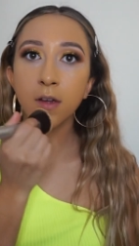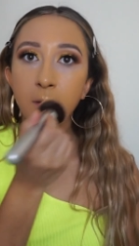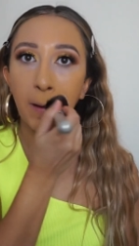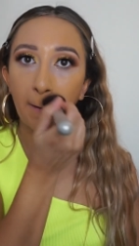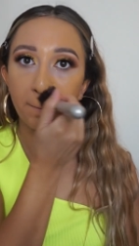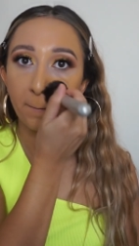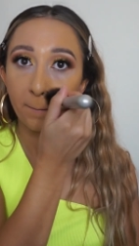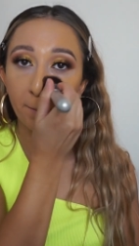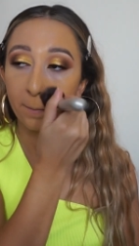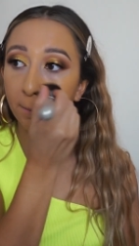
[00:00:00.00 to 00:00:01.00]
Okay.
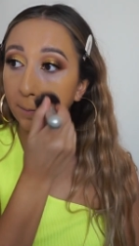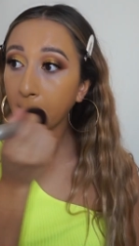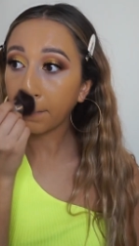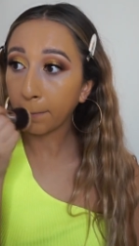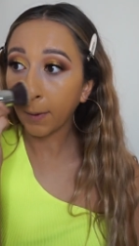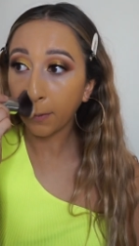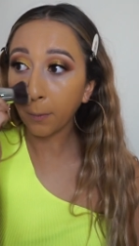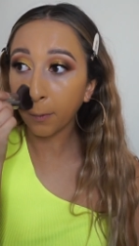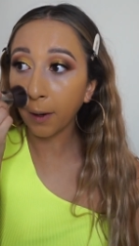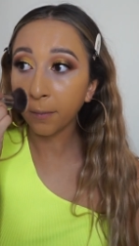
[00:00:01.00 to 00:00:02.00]

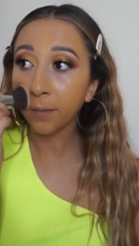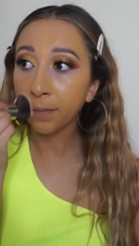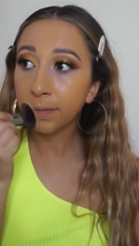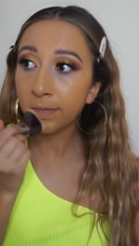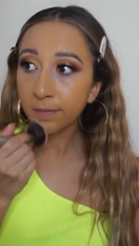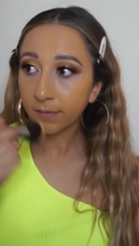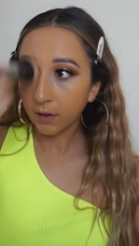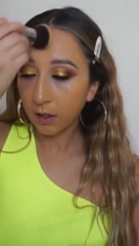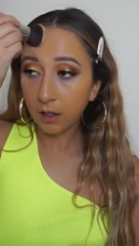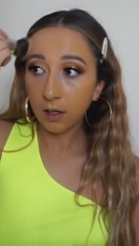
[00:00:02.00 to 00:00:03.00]
Wow.
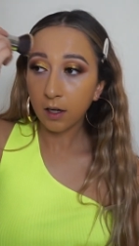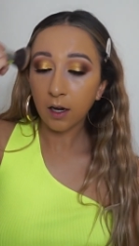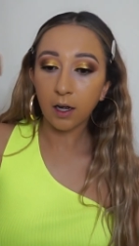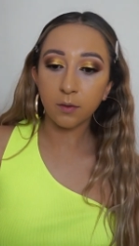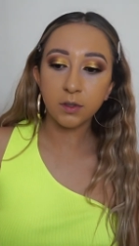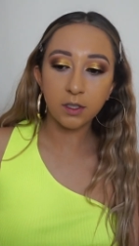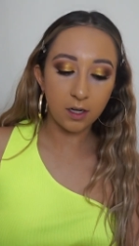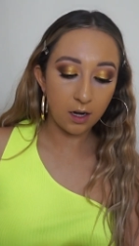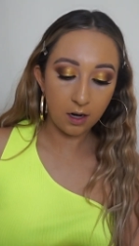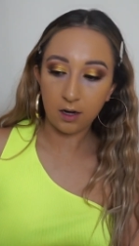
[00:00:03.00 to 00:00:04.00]
I was
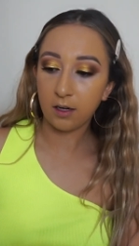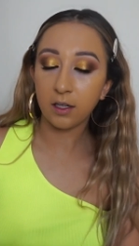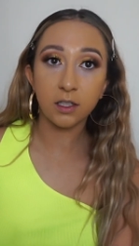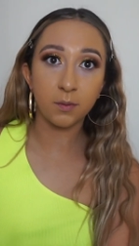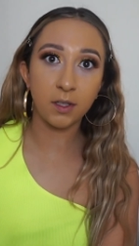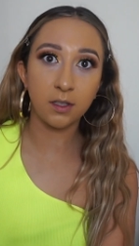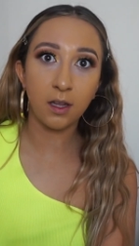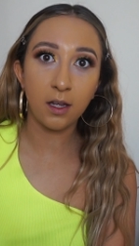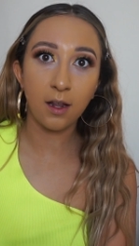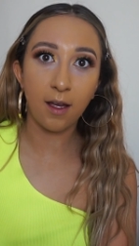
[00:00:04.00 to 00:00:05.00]
not expecting
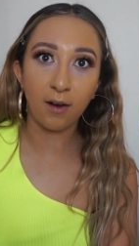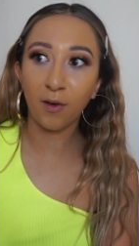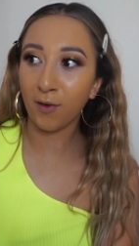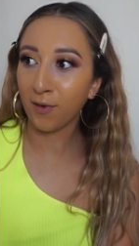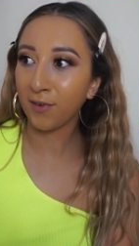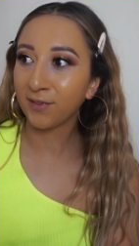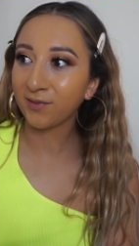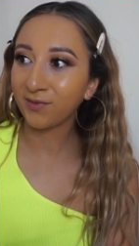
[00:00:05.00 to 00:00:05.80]
that at all.